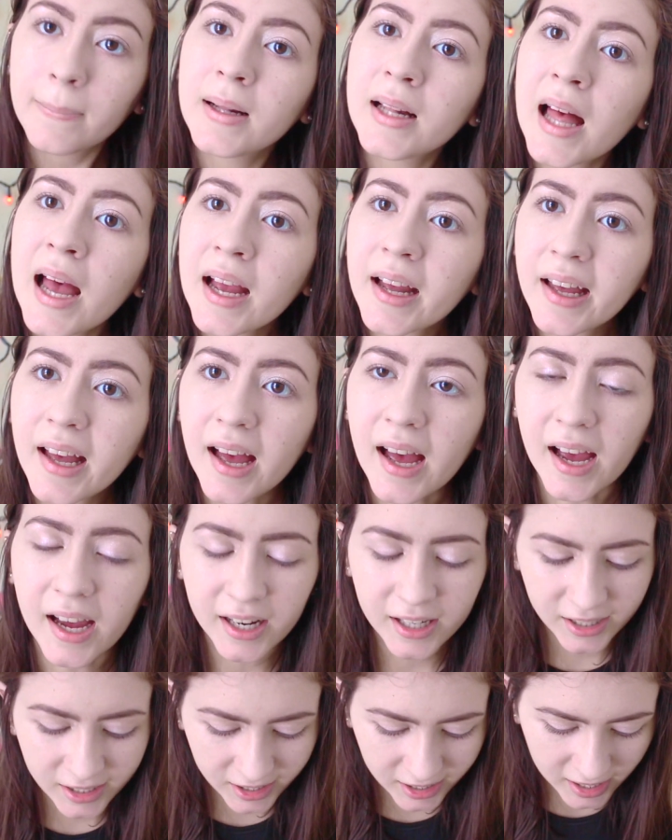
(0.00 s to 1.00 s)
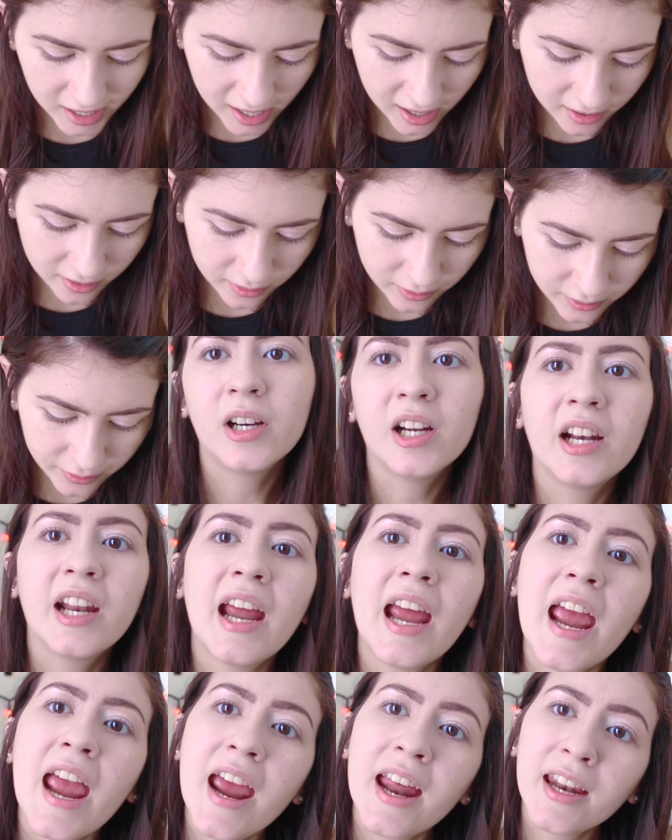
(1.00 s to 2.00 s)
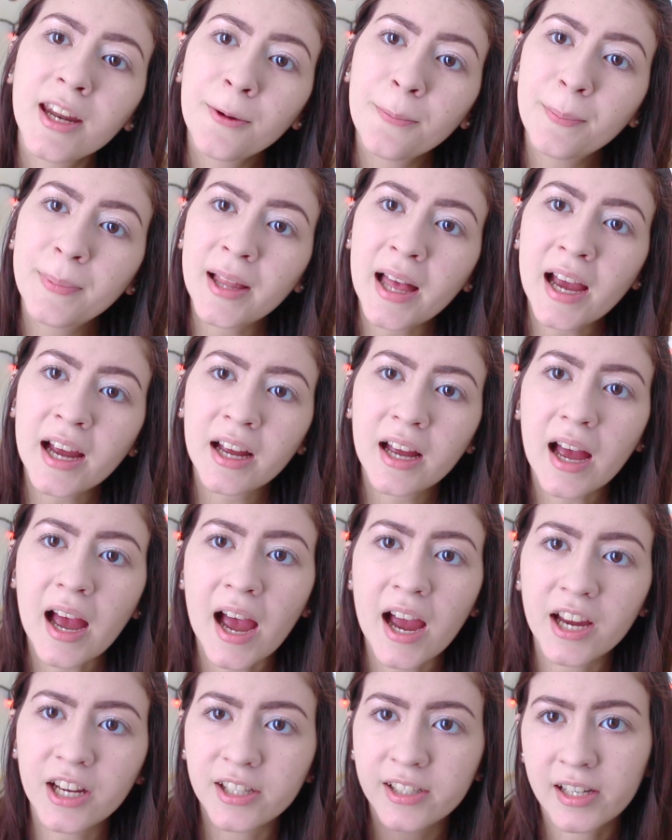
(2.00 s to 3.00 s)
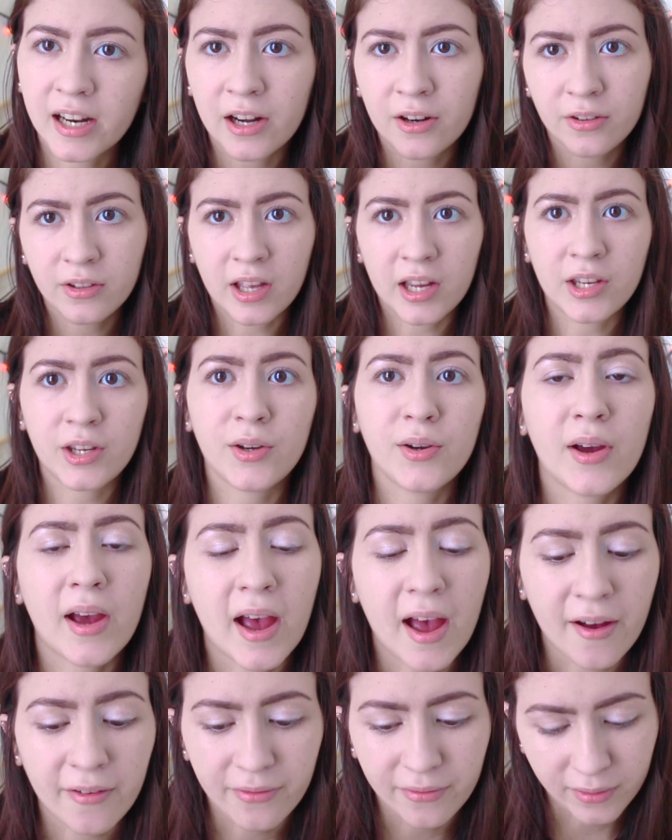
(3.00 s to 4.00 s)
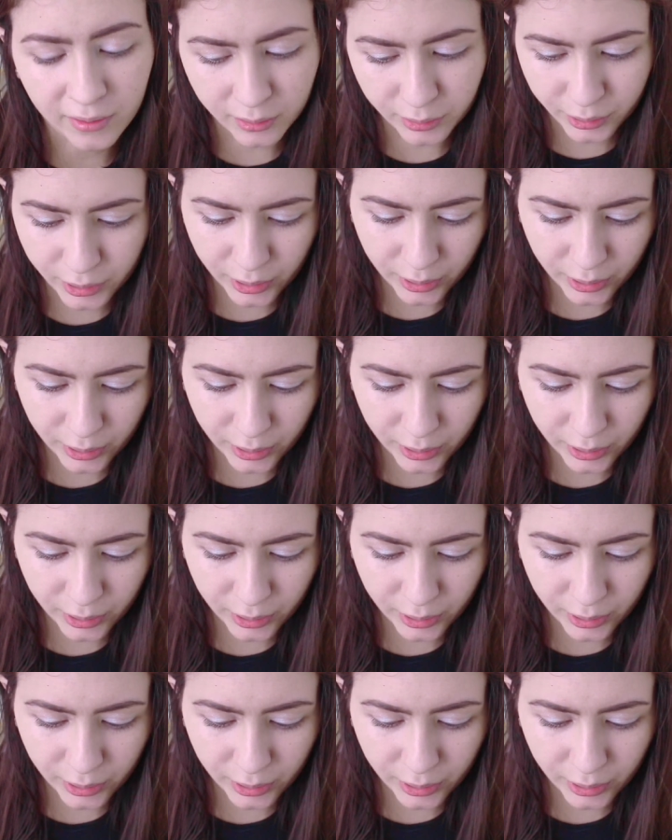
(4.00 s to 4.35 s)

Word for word: black eyeshadow but any black eyeshadow that you have will